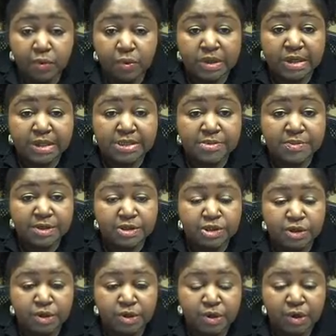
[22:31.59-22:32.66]
we need to make
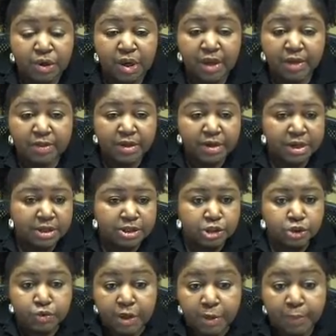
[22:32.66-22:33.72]
sure the neck
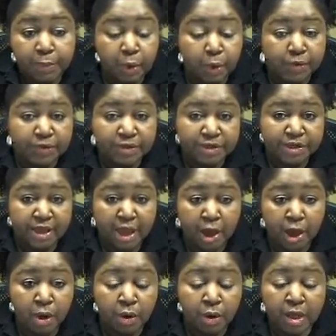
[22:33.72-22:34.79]
strip or the
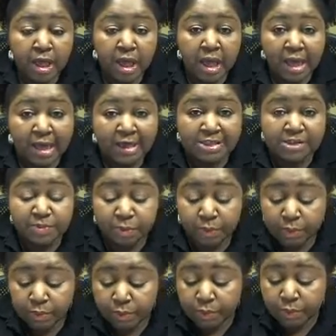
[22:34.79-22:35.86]
towel has
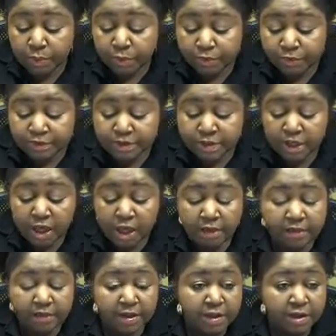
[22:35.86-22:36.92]
been removed,
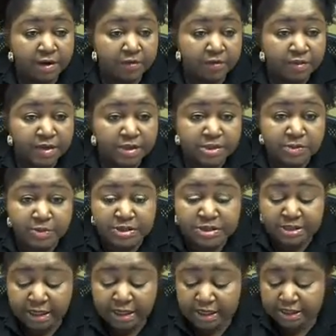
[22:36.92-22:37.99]
that everything's
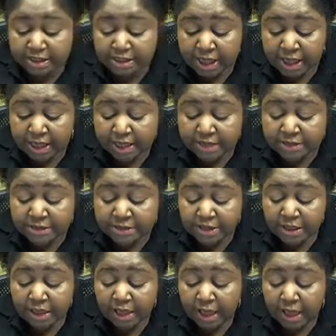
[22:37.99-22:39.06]
been sanitized,
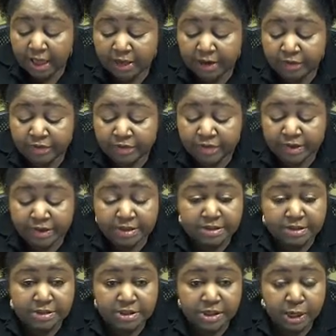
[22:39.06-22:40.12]
and everything
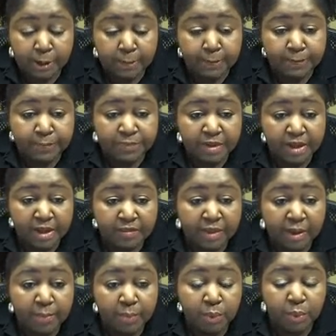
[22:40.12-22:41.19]
is done at
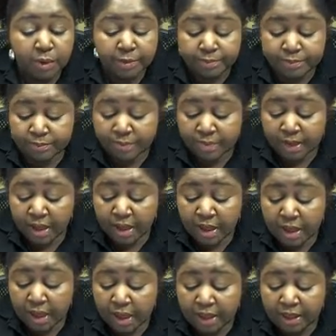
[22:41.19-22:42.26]
that point.
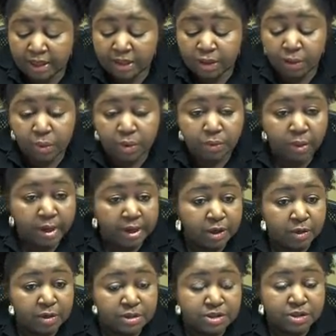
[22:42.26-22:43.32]
And going right
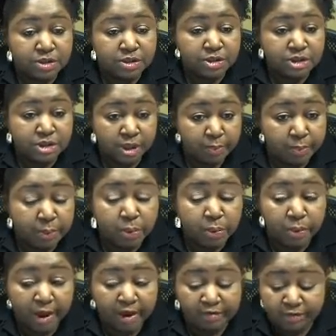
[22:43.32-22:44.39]
on to the
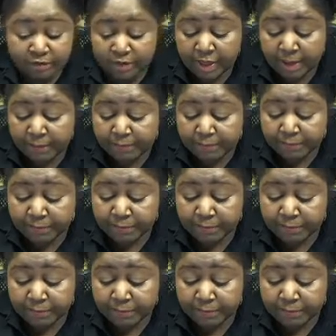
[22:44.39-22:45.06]
shampoo after that.